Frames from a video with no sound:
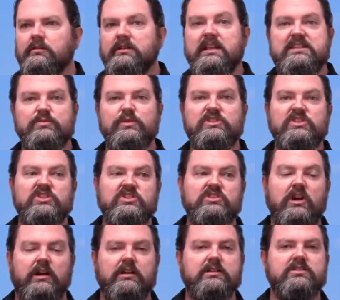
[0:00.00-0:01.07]
That's what
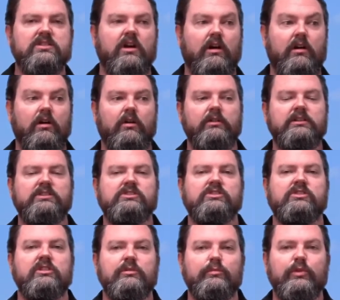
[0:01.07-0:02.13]
starts all this
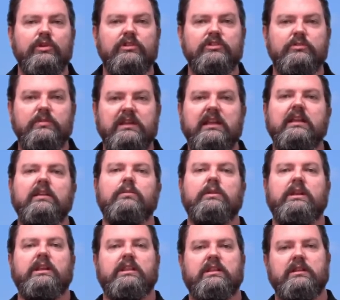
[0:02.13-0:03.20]
turmoil to begin
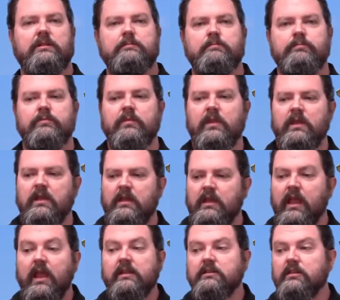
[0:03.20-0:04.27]
with.
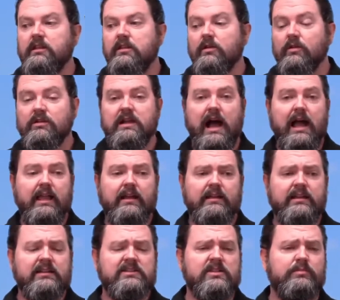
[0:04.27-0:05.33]
And you know, Gaia
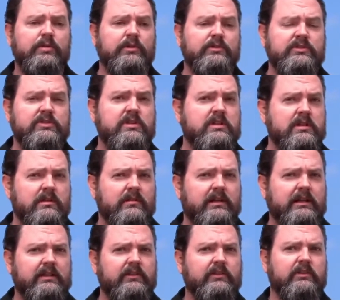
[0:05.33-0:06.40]
is opposed to
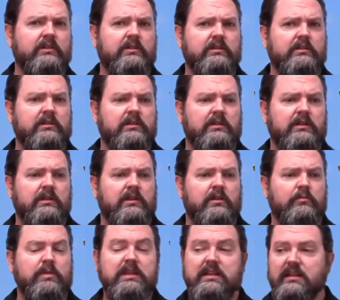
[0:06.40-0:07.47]
Uranus
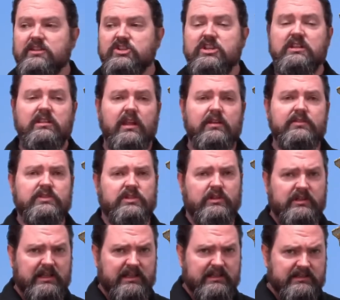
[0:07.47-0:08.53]
because she loves her
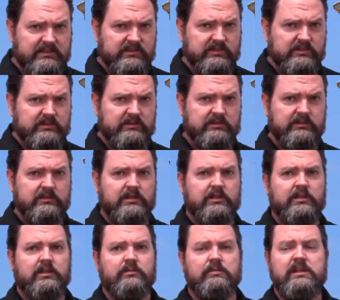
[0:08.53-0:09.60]
kids
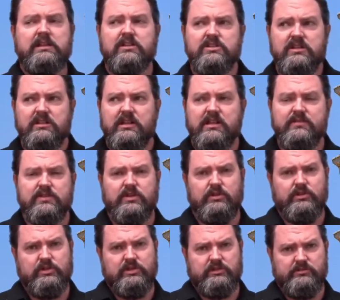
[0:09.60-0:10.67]
because she loves
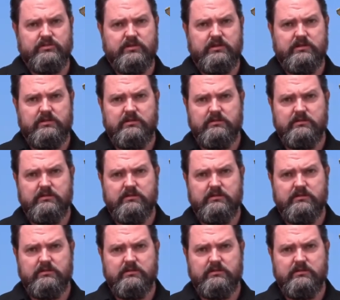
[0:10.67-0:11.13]
her children.